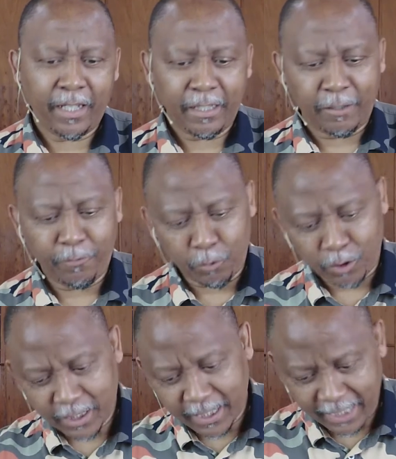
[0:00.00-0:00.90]
if you
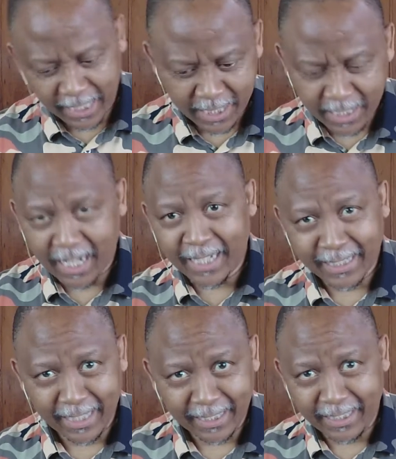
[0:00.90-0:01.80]
scratch
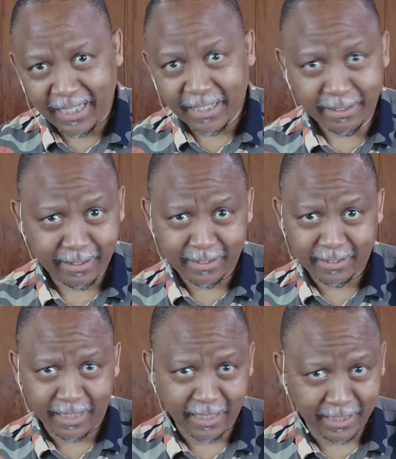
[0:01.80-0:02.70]
underneath
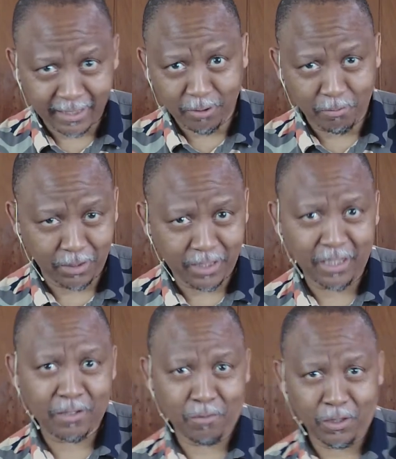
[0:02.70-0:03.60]
that
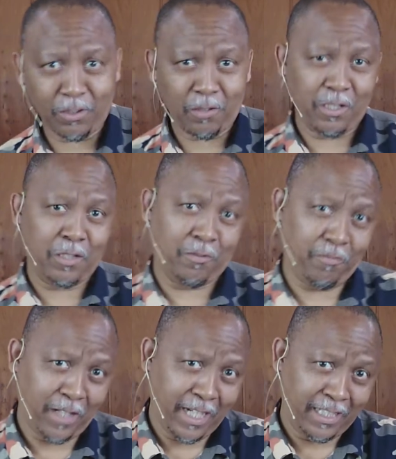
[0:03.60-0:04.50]
disobedience, what you are going to
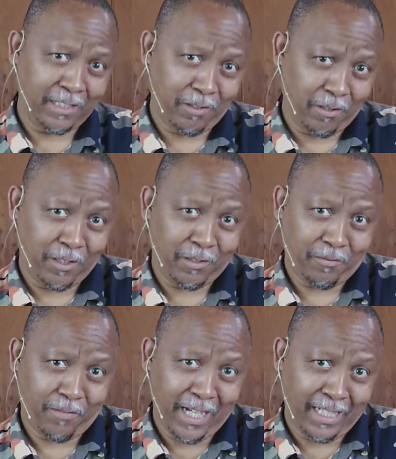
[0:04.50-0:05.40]
find is you are going to
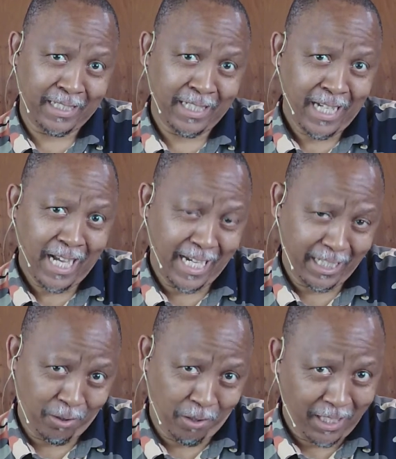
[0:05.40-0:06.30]
find
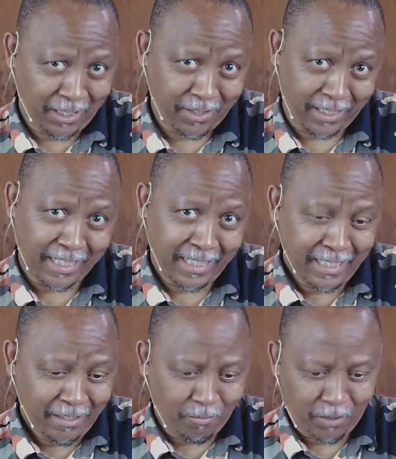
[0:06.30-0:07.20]
idolatry.
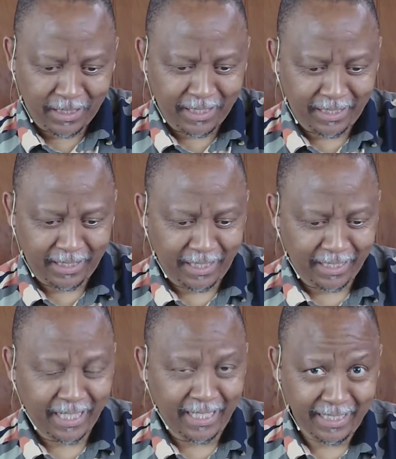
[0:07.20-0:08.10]
What here
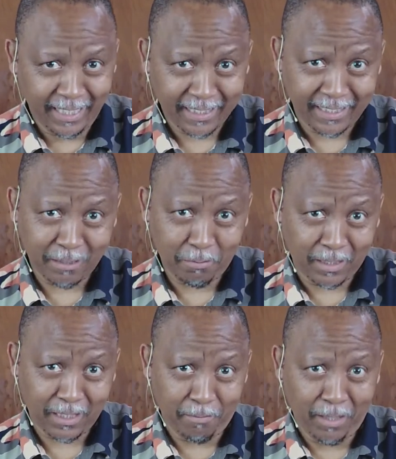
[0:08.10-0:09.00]
in our text it
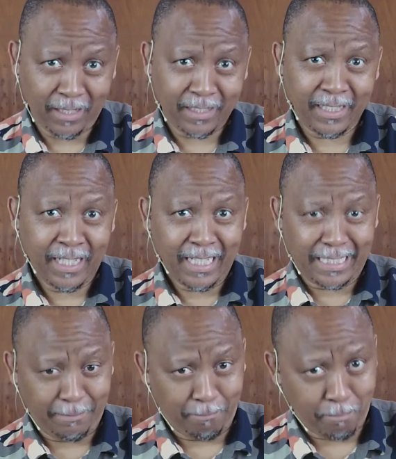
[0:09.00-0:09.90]
speaks about
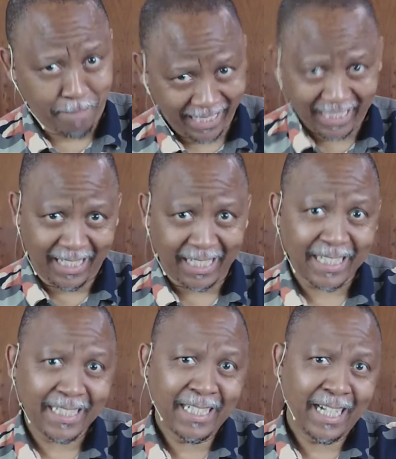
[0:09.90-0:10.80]
rebellion.
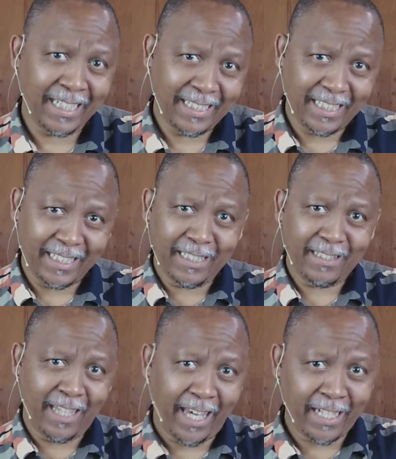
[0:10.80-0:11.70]
Underneath
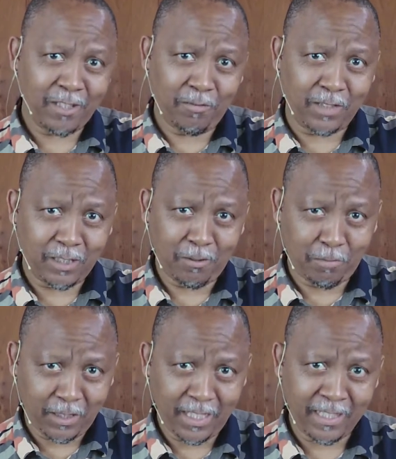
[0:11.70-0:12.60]
the act of
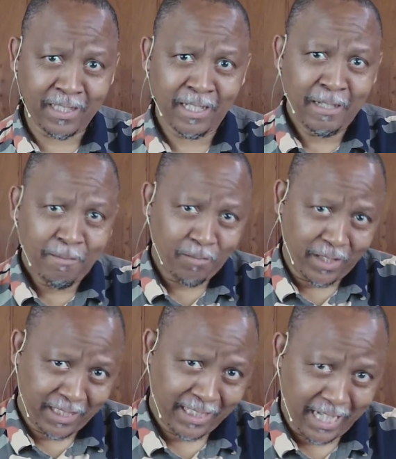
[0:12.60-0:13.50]
disobedience,
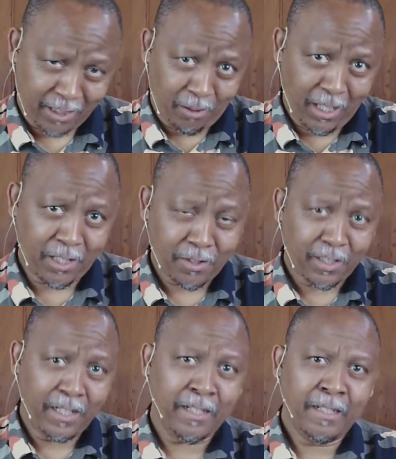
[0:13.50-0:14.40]
there is idolatry.